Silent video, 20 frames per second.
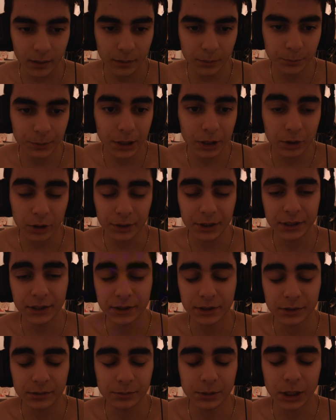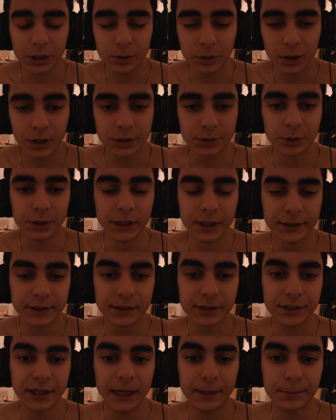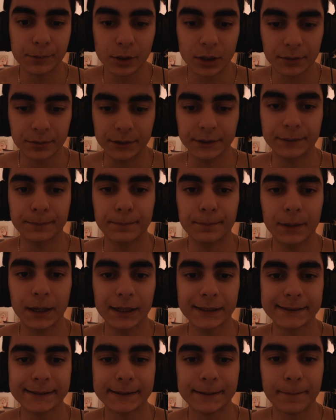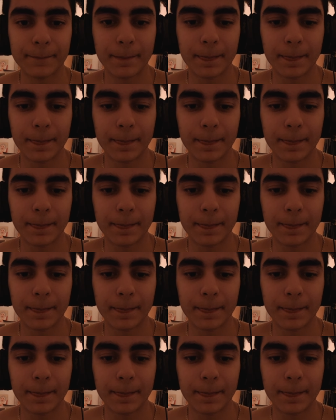we are going to hit take profit, but